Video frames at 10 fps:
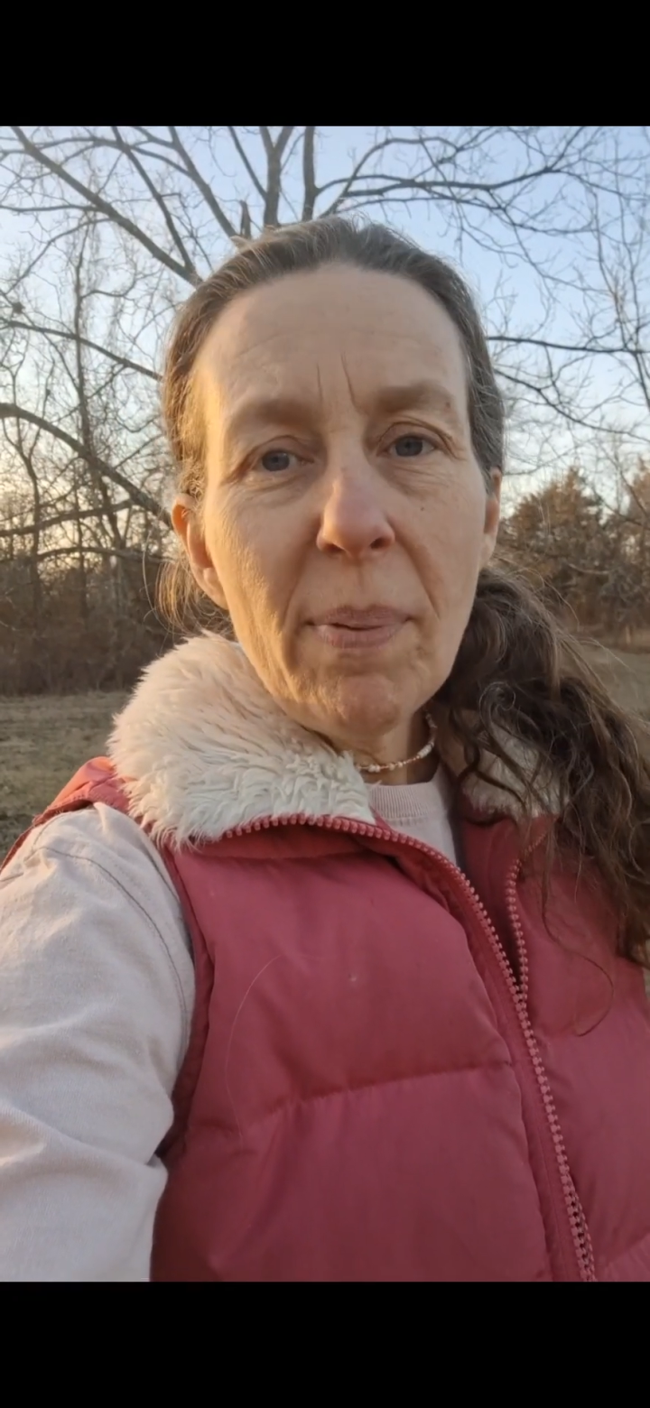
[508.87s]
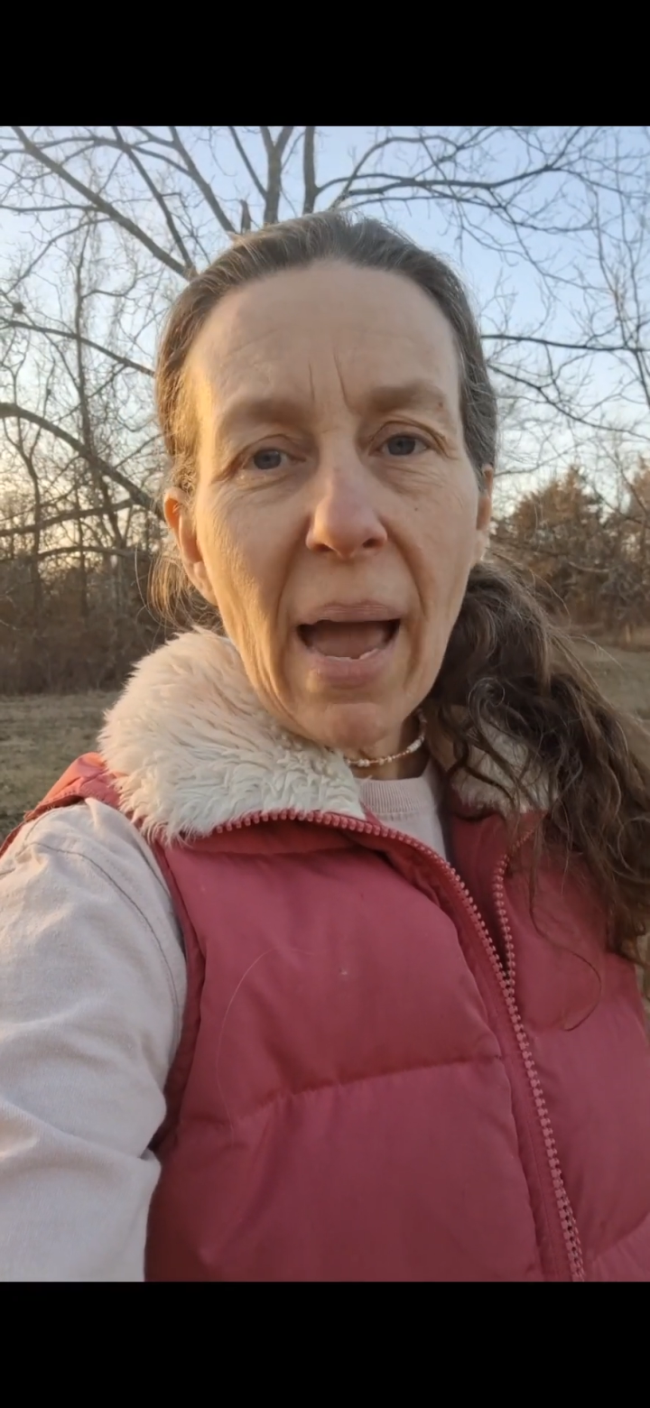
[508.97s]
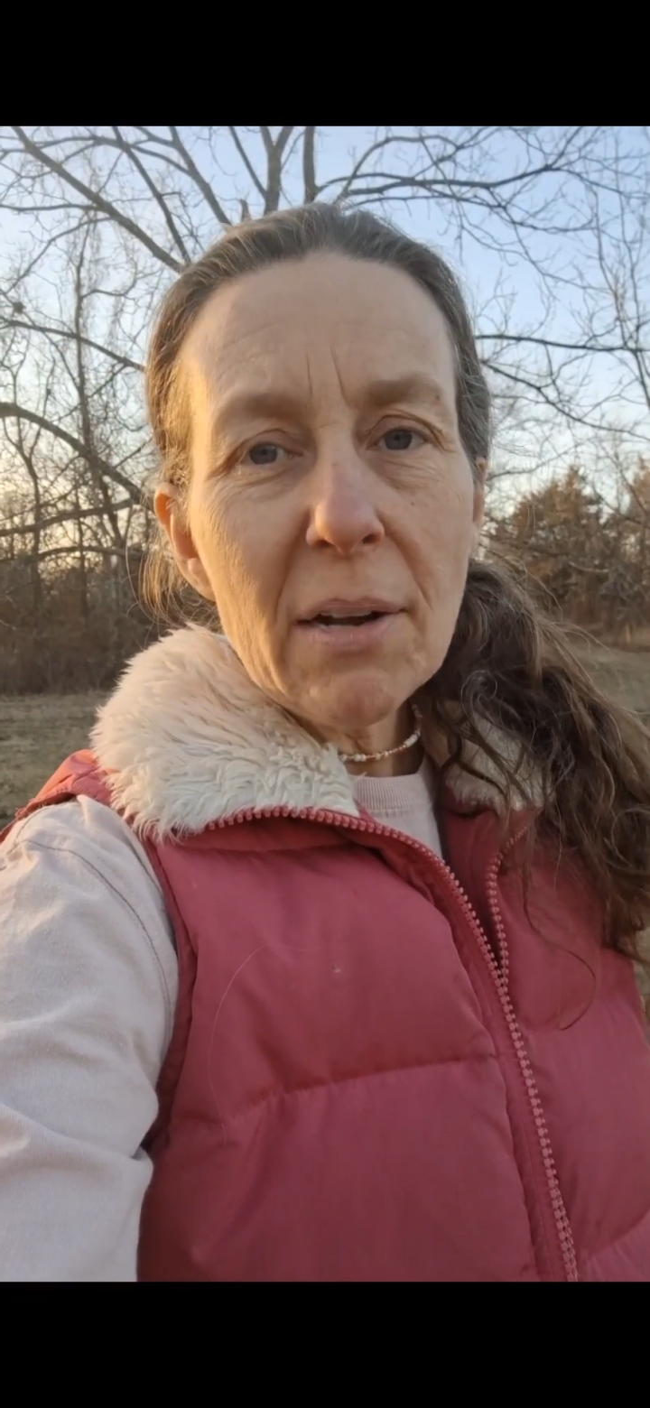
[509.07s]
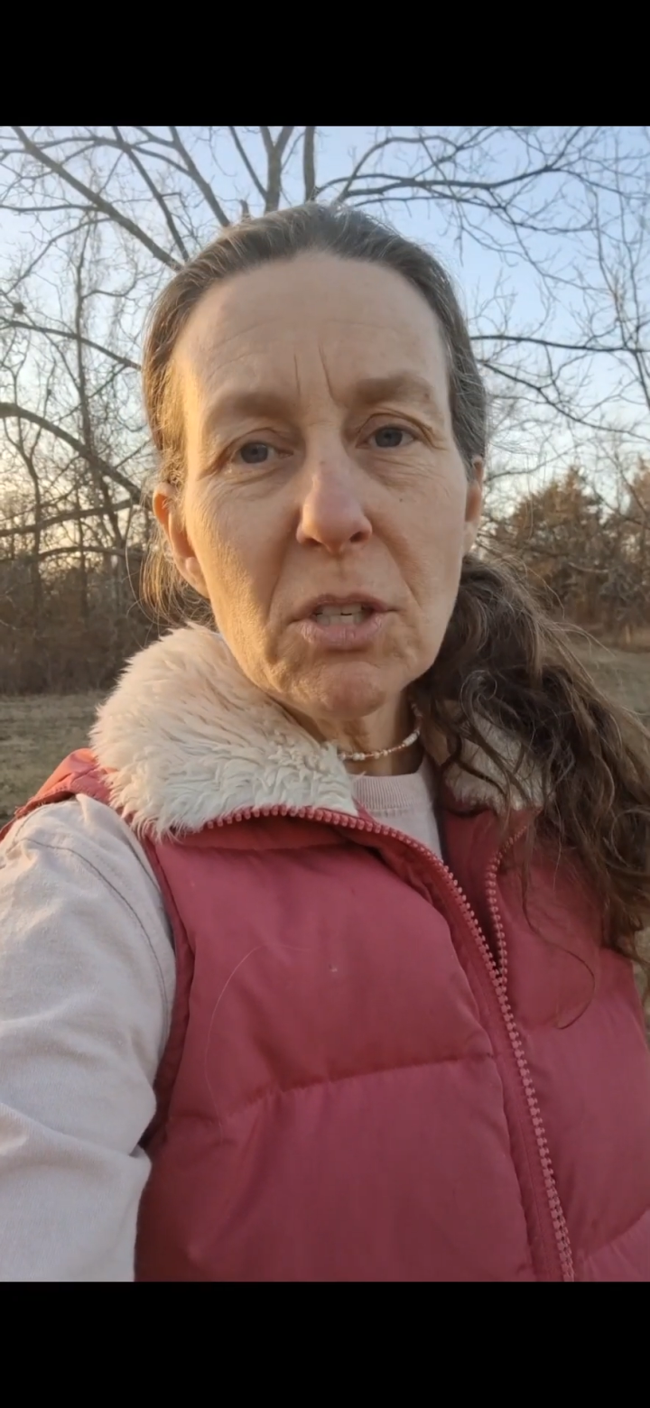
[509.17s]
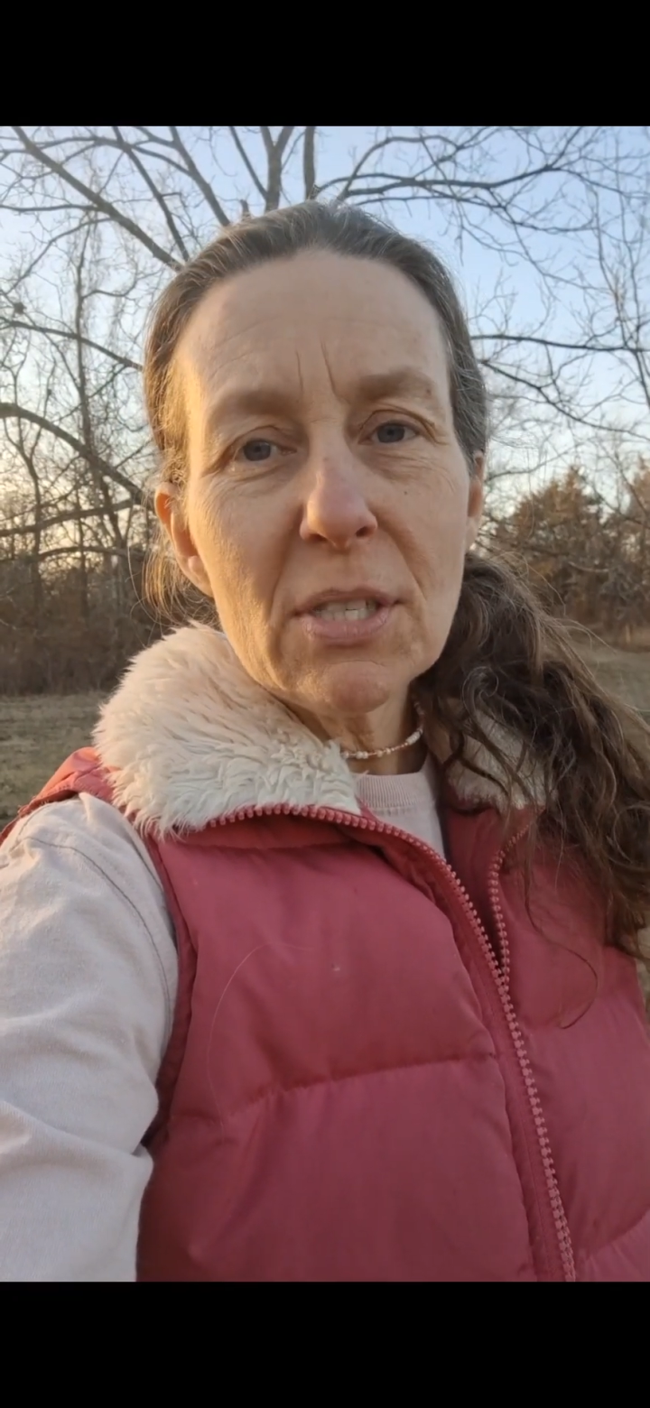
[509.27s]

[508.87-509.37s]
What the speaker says: patches